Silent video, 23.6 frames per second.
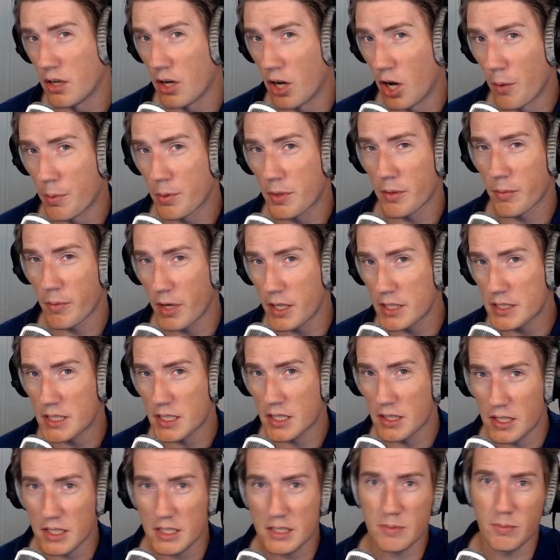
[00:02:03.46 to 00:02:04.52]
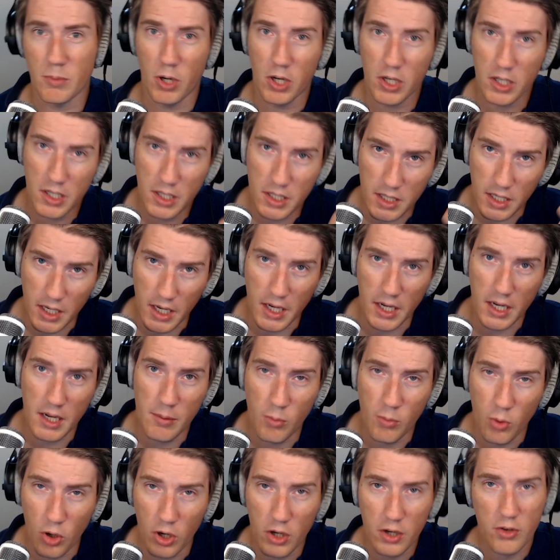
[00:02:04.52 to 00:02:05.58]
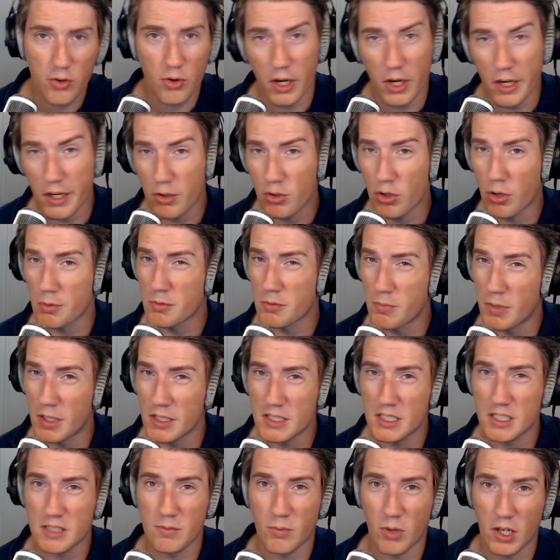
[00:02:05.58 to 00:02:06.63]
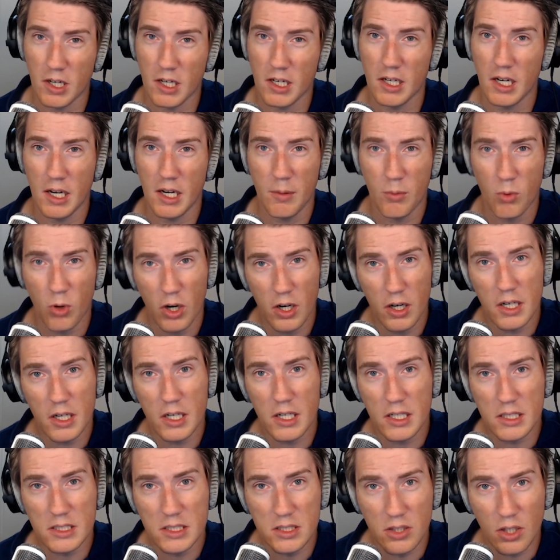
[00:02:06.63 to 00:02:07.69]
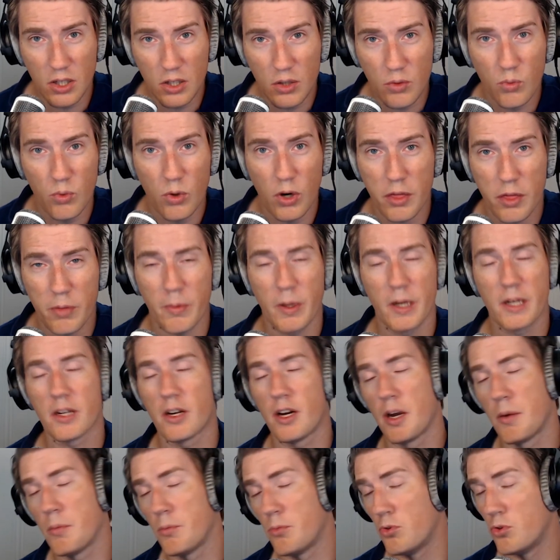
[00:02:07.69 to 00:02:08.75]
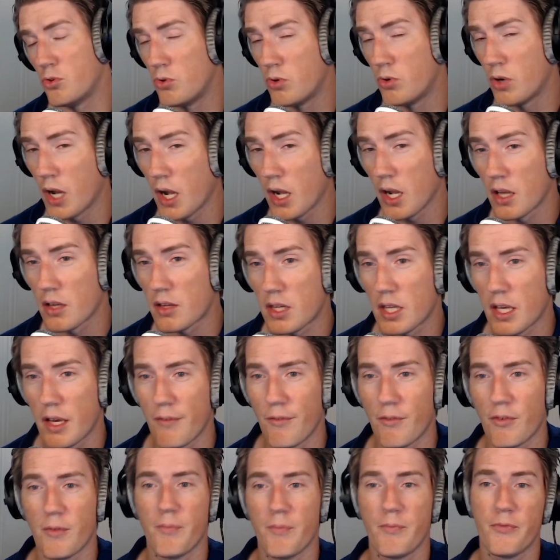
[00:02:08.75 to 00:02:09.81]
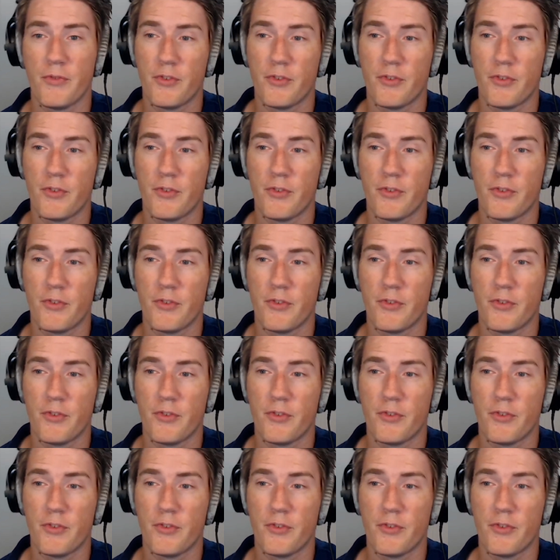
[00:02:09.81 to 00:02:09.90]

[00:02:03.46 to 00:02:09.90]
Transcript: optimizing this market anymore, trying to optimize this market anymore is not worth my time relative